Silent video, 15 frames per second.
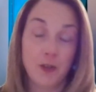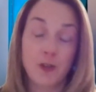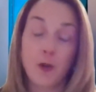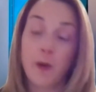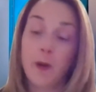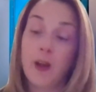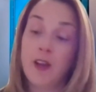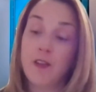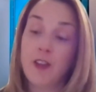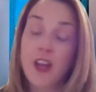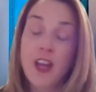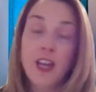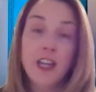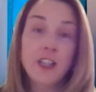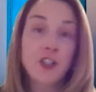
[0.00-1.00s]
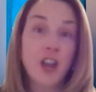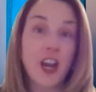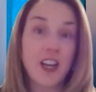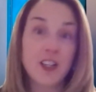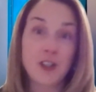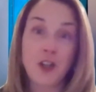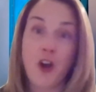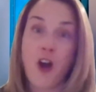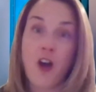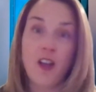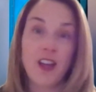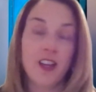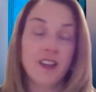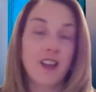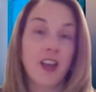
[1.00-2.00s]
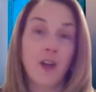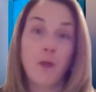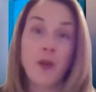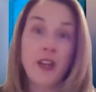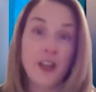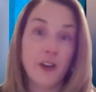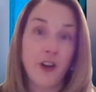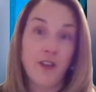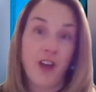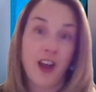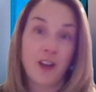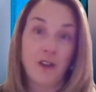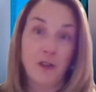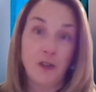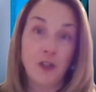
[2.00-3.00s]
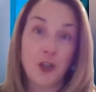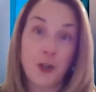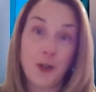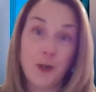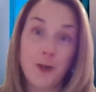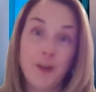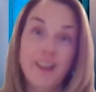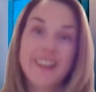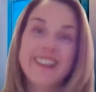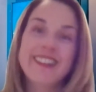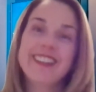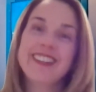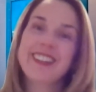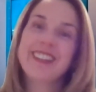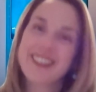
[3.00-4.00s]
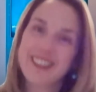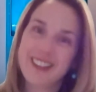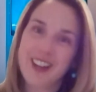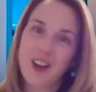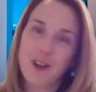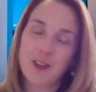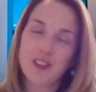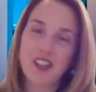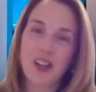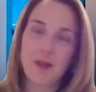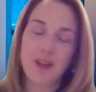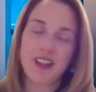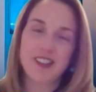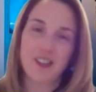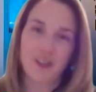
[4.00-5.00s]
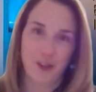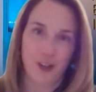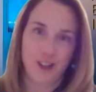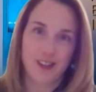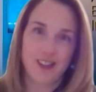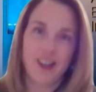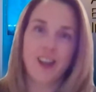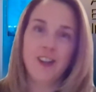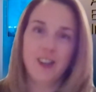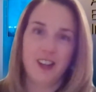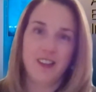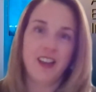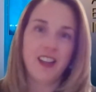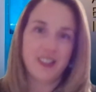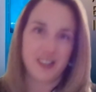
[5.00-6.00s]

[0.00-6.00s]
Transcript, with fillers: So if China's calling and like, we need our vials too. Uncle Sam gets it 1st um, in that